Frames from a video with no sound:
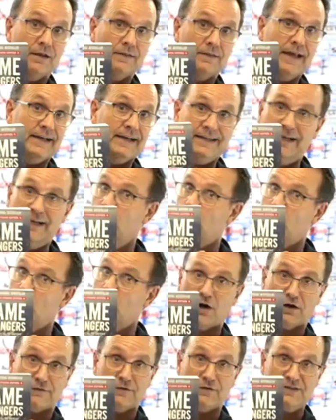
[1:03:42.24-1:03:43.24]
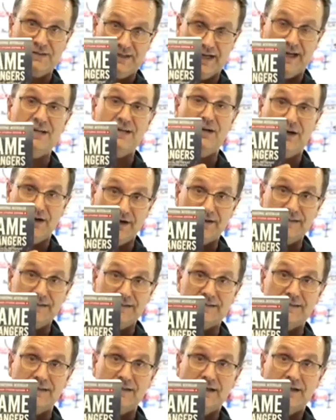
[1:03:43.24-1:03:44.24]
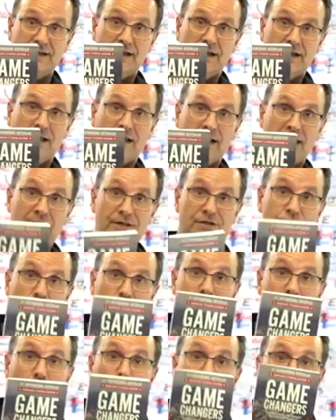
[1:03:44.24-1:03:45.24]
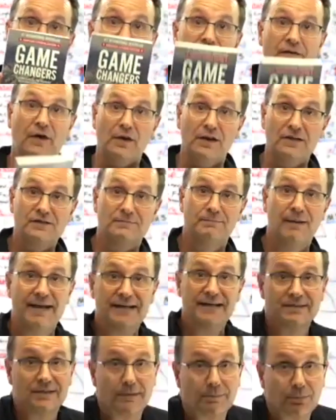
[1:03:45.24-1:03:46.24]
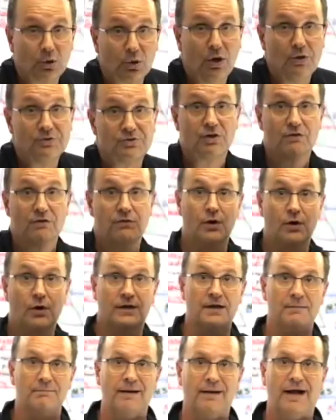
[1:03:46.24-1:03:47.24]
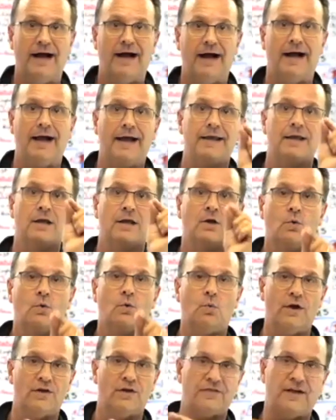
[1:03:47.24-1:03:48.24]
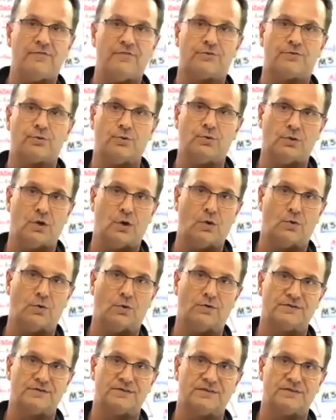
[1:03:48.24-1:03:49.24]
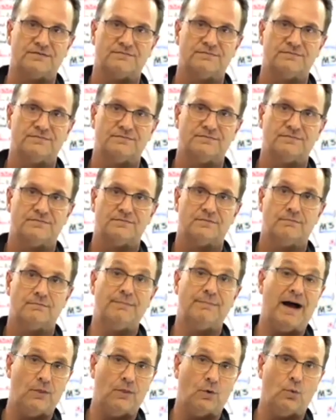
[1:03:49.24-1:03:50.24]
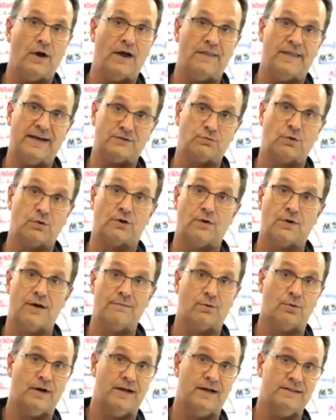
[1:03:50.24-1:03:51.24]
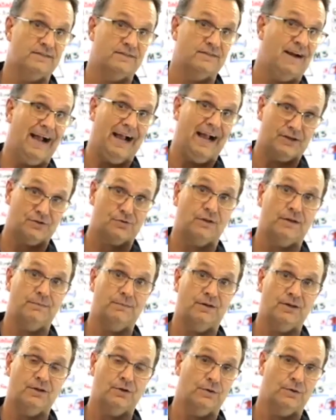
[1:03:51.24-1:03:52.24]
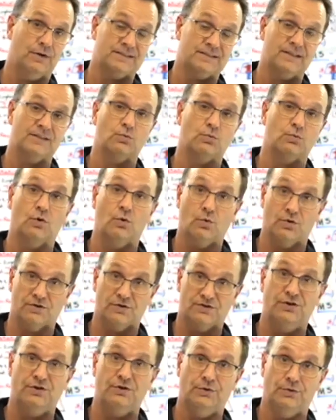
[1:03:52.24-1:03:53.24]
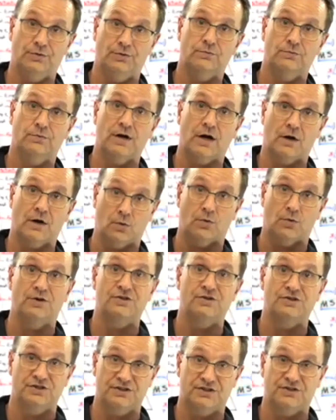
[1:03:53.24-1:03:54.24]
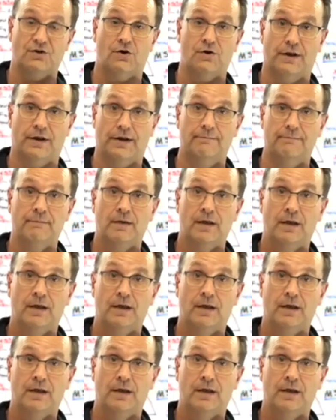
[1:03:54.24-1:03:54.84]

that didn't work for 10 years into a more village based approach of working by, with, and through locals. By the way, that's what Green Berets have actually been doing since World War II, where our origin started.